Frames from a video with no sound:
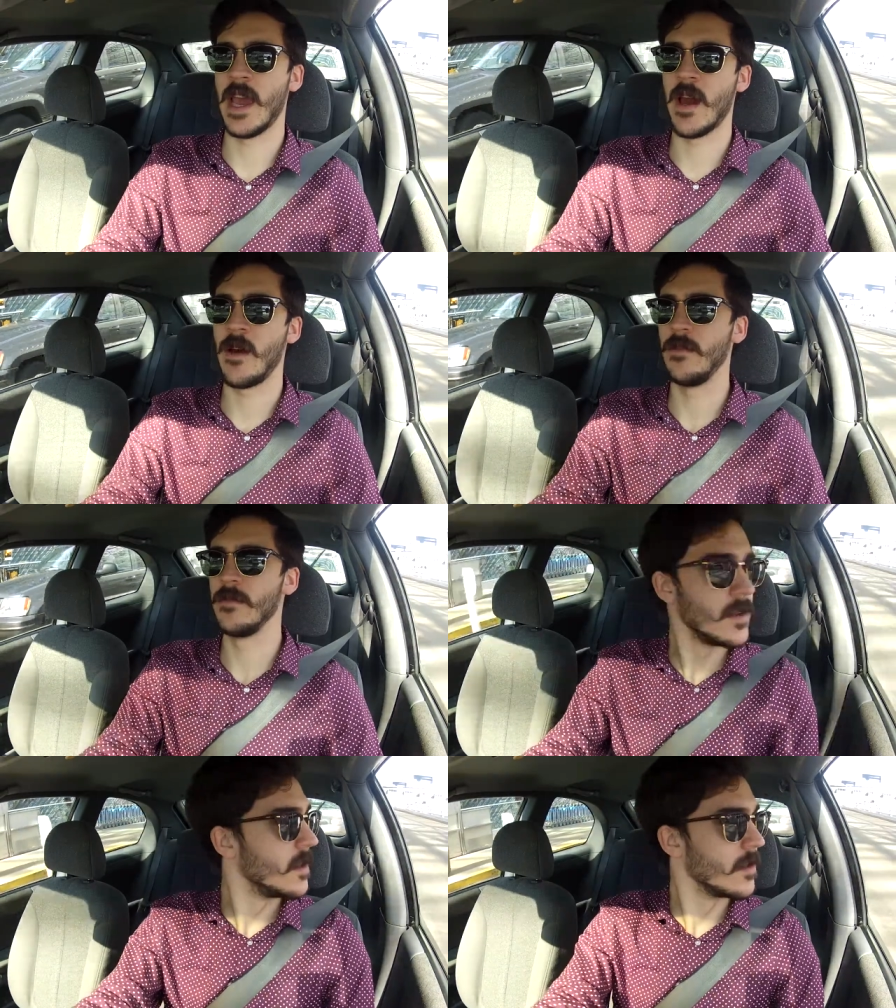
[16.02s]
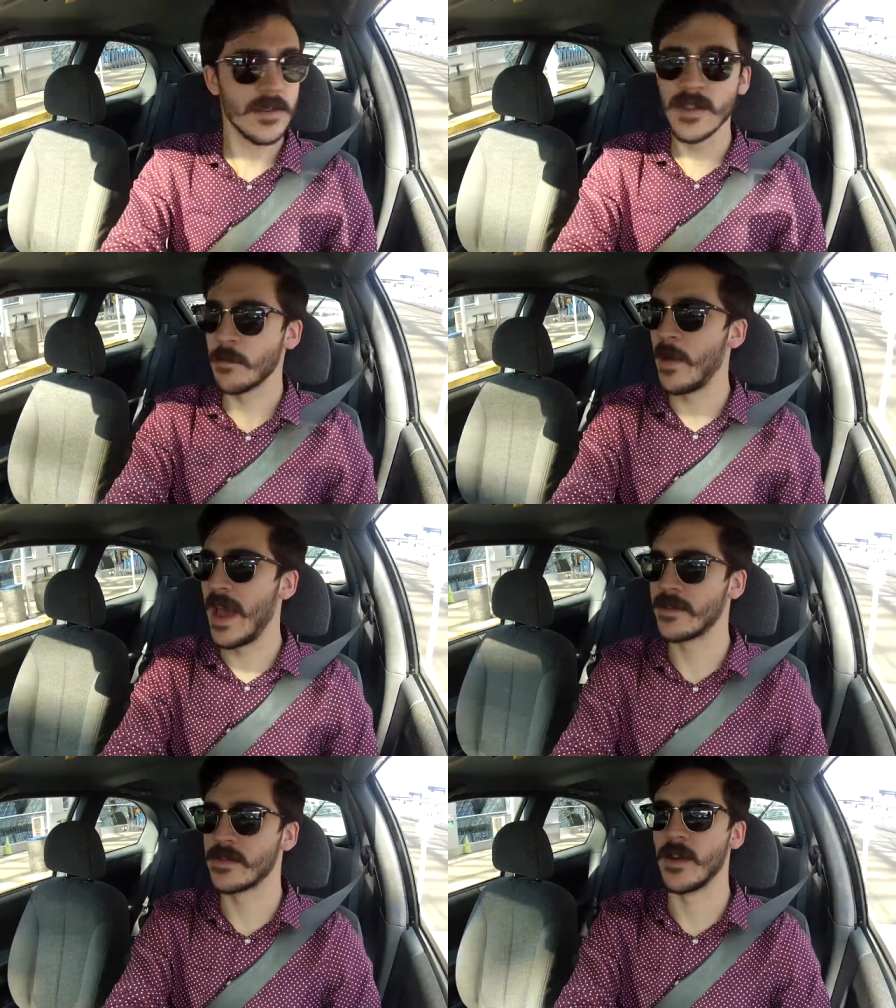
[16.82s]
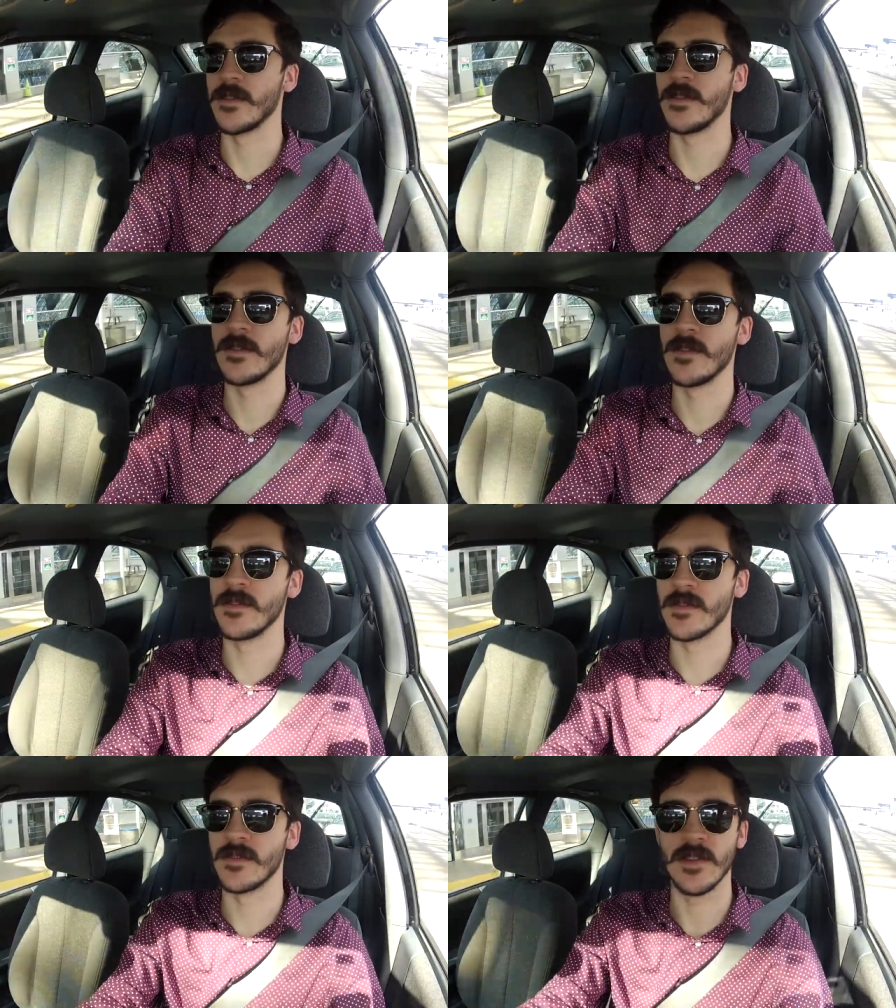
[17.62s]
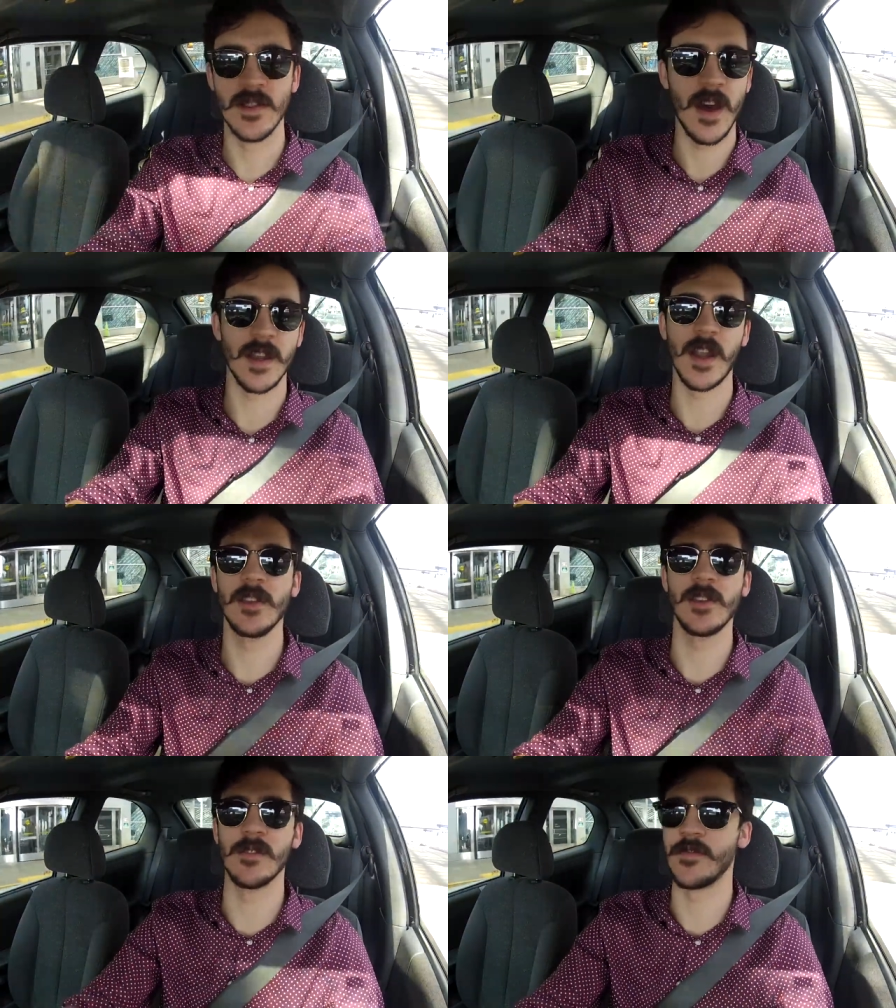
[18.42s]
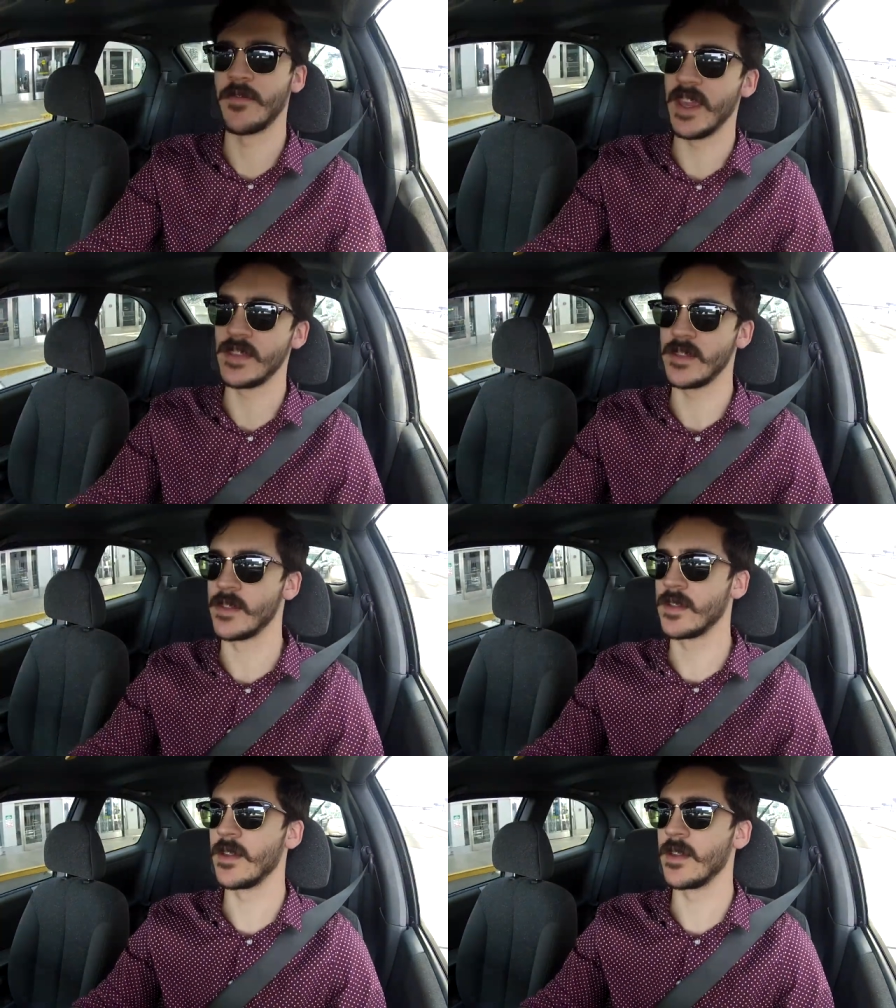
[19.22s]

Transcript: out. It looks like bath salts just gnawing on each other's faces.